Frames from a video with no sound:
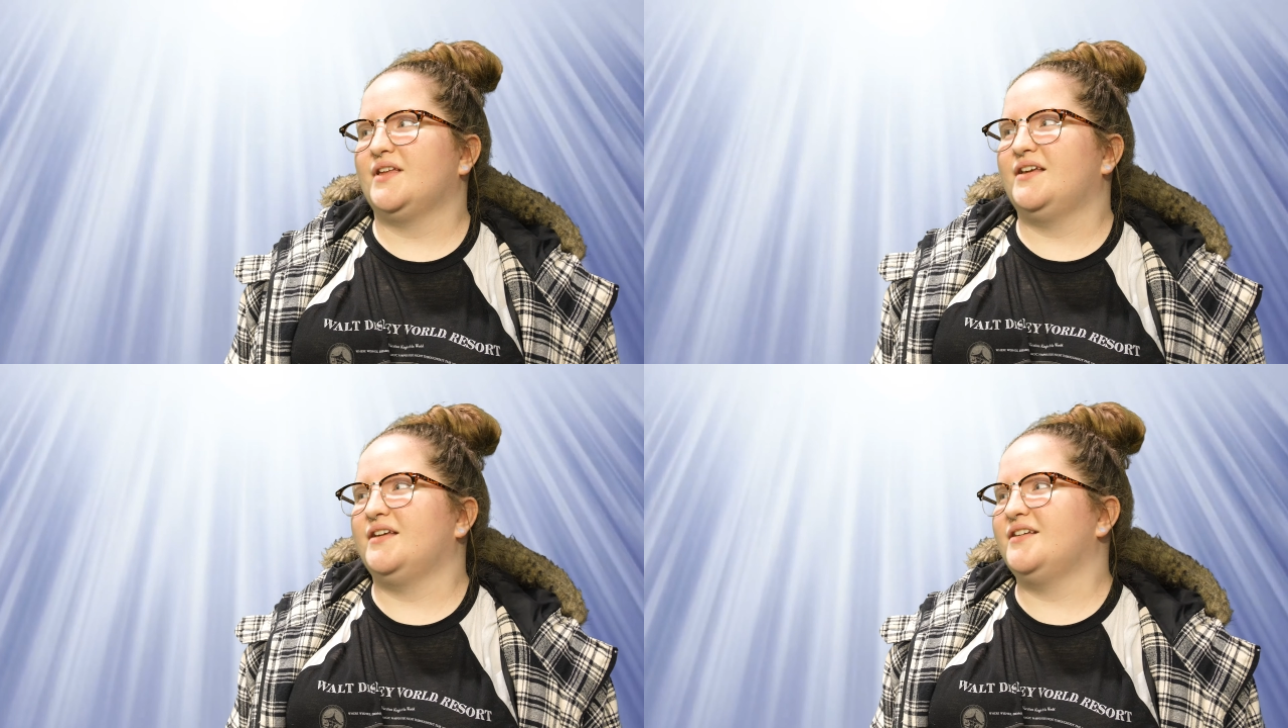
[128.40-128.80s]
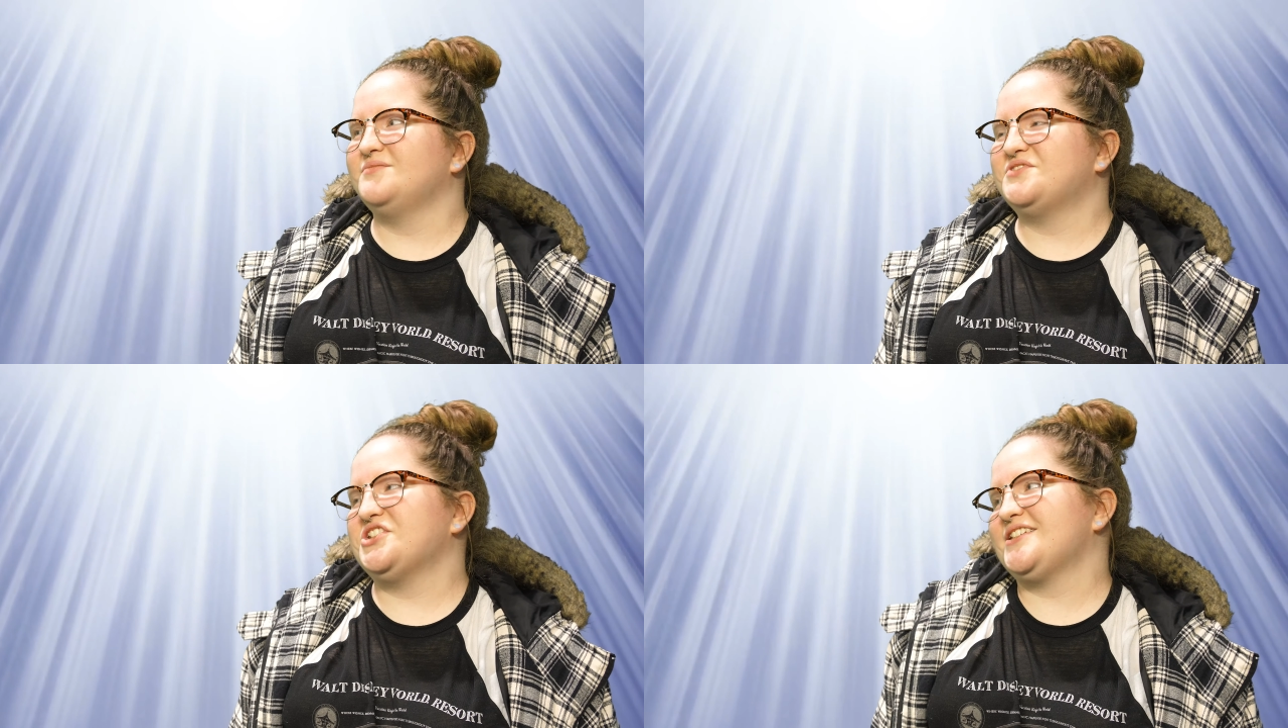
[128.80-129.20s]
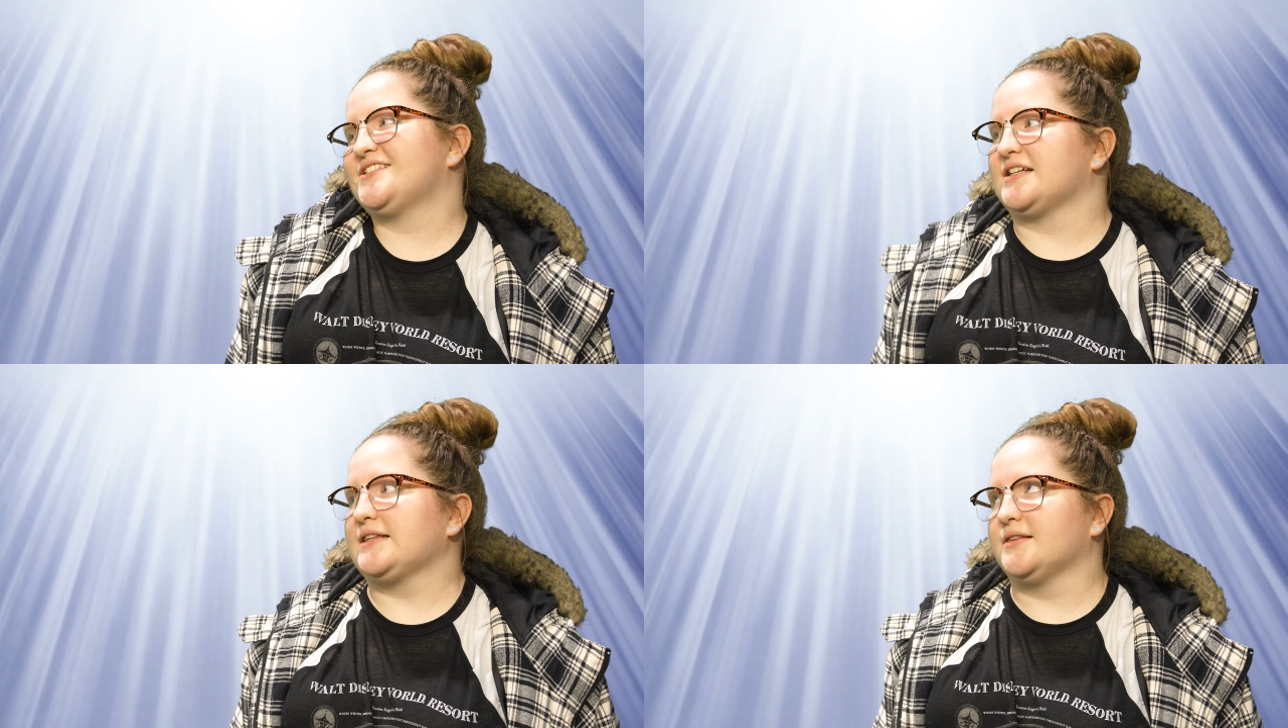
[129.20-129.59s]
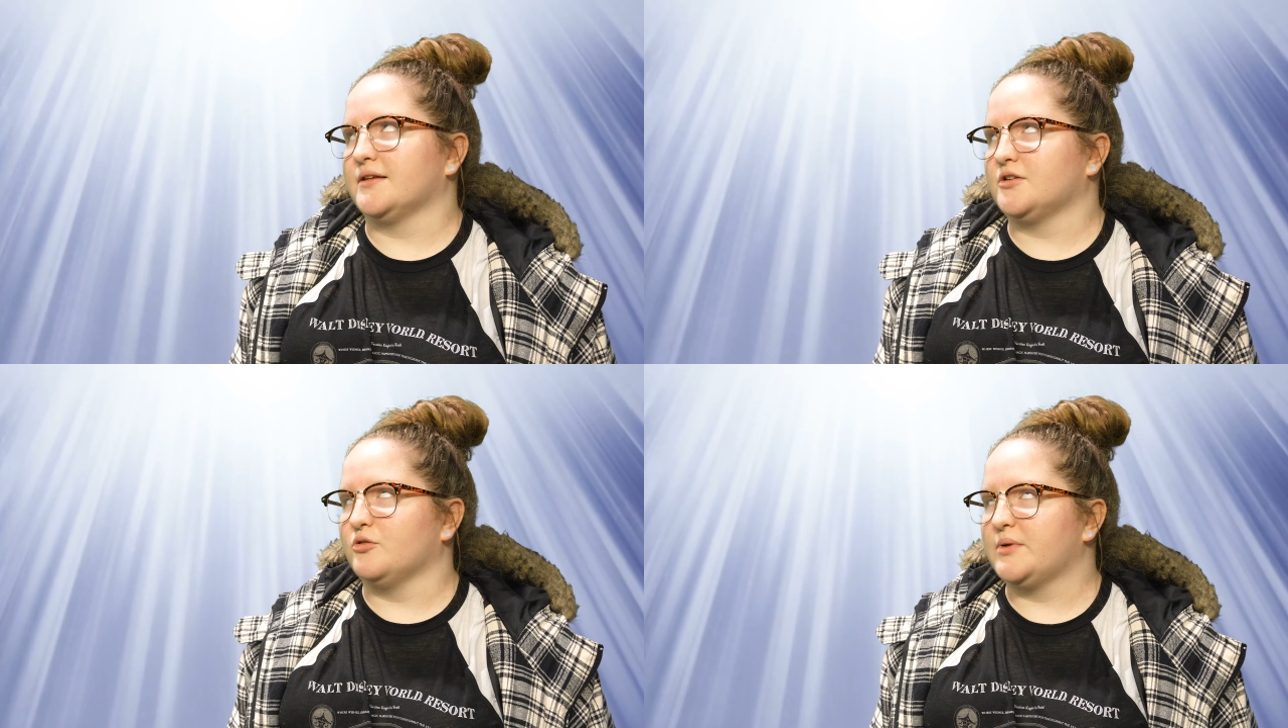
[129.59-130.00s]
And eh, just a
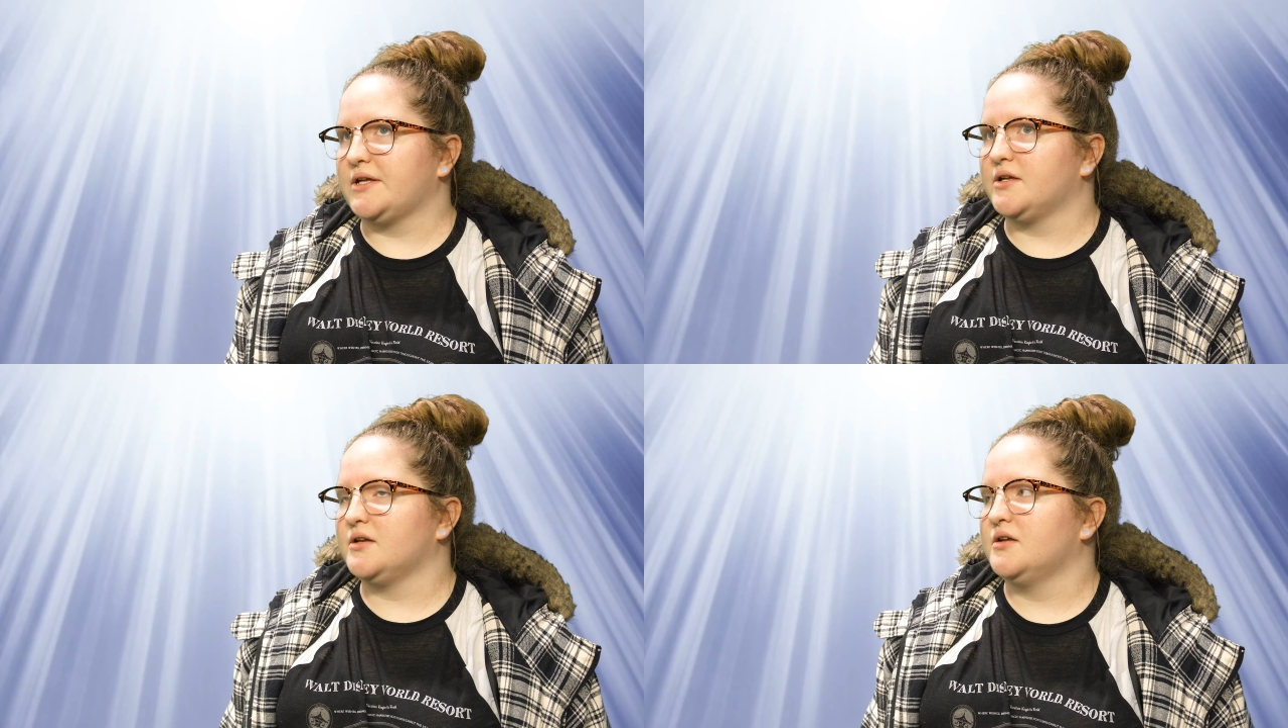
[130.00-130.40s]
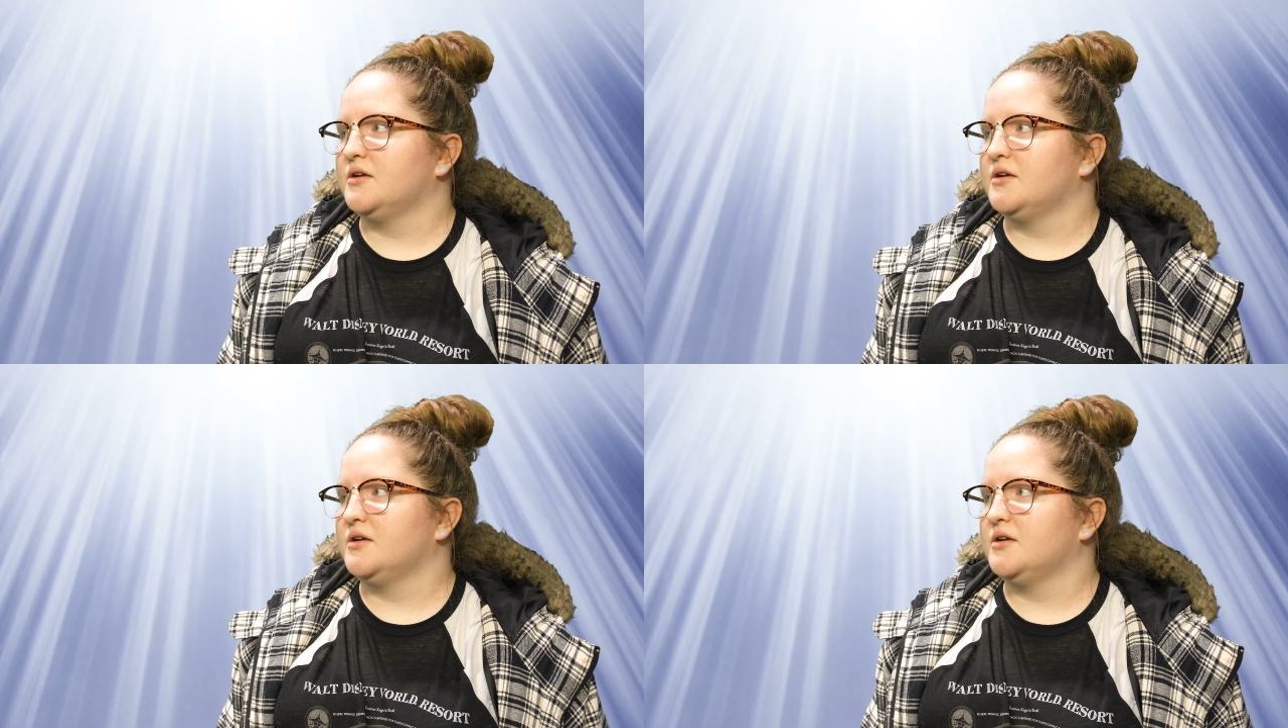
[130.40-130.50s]
little bit.